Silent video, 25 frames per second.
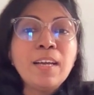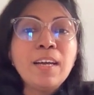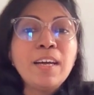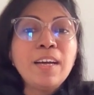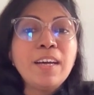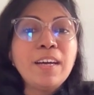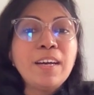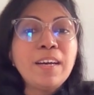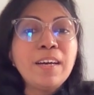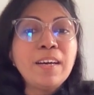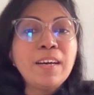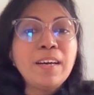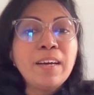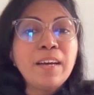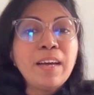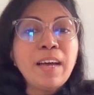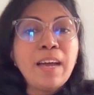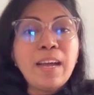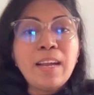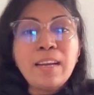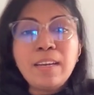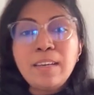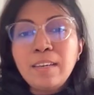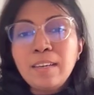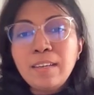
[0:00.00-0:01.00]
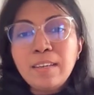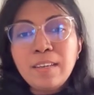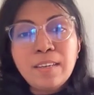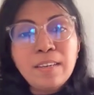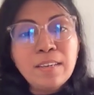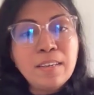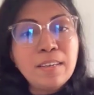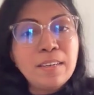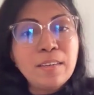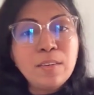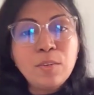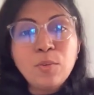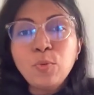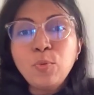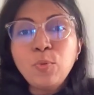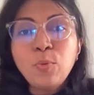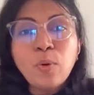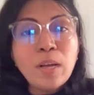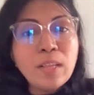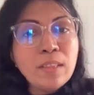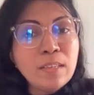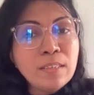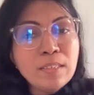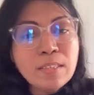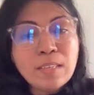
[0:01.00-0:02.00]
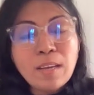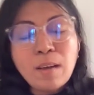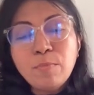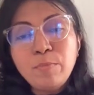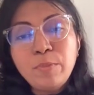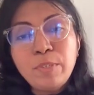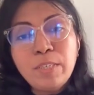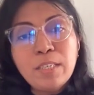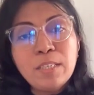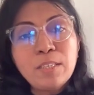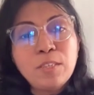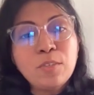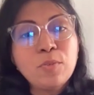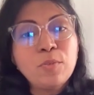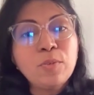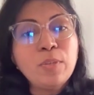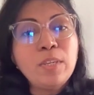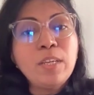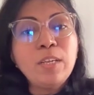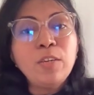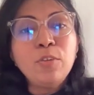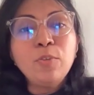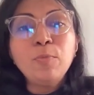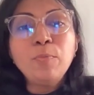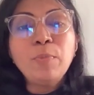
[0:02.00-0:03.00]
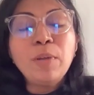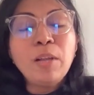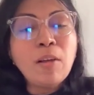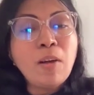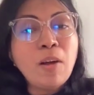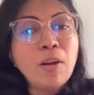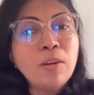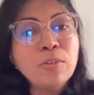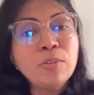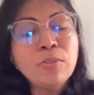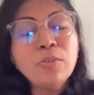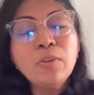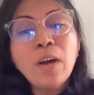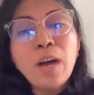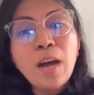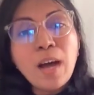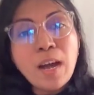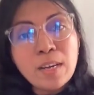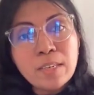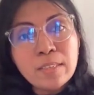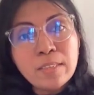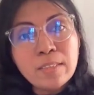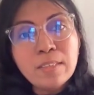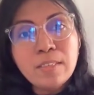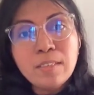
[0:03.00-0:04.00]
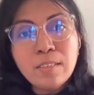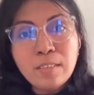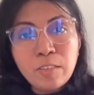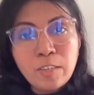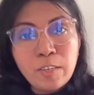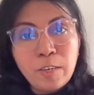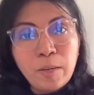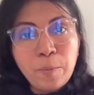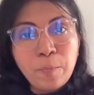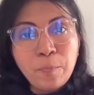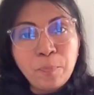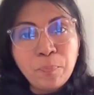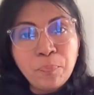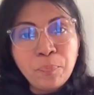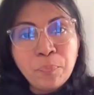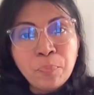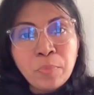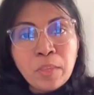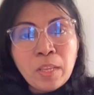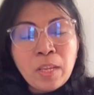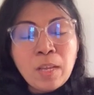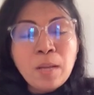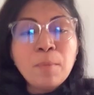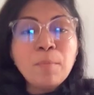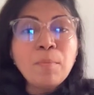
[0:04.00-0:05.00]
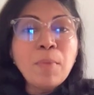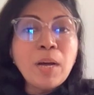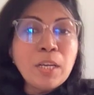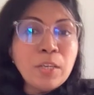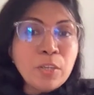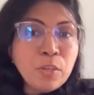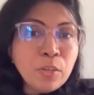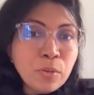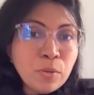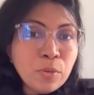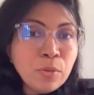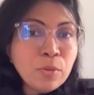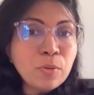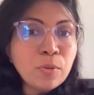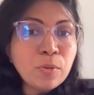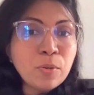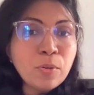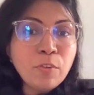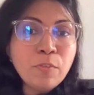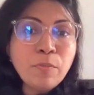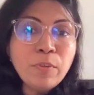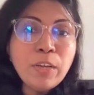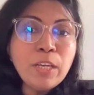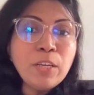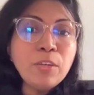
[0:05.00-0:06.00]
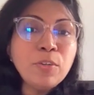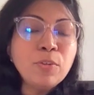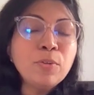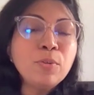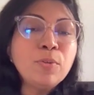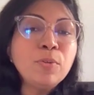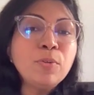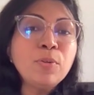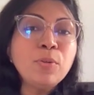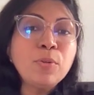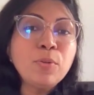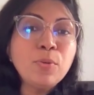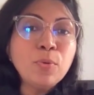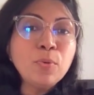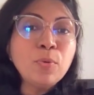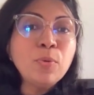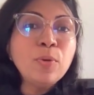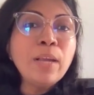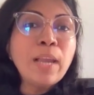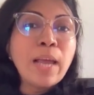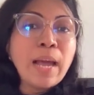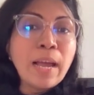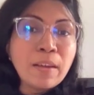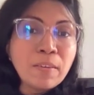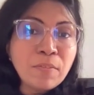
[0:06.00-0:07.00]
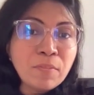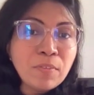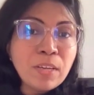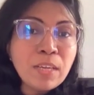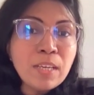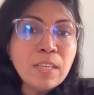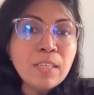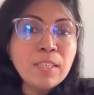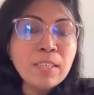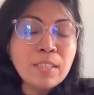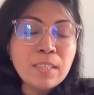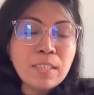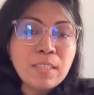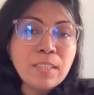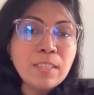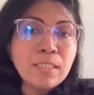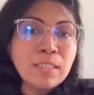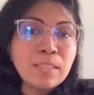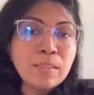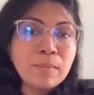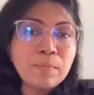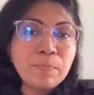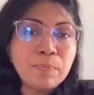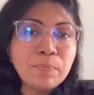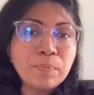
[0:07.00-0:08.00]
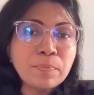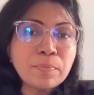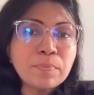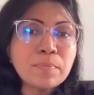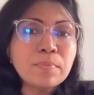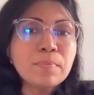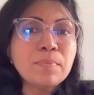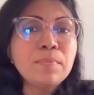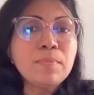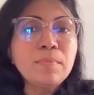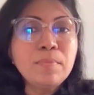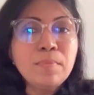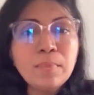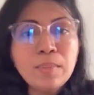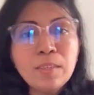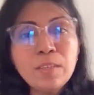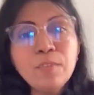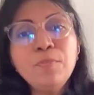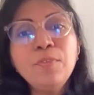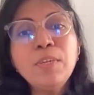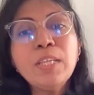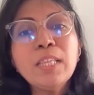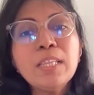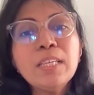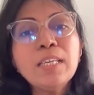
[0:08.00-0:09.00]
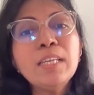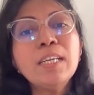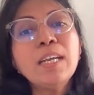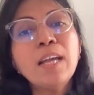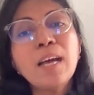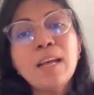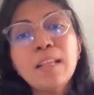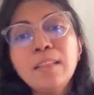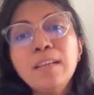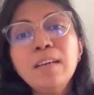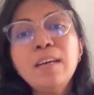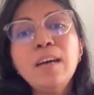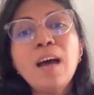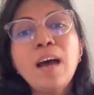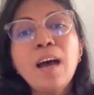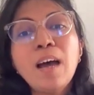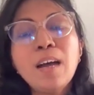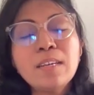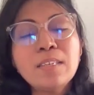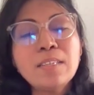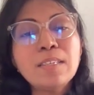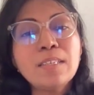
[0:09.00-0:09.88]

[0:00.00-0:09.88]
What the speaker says: and 2 other subjects. So then you belong to arts stream. But you know, when you do 2 languages with another art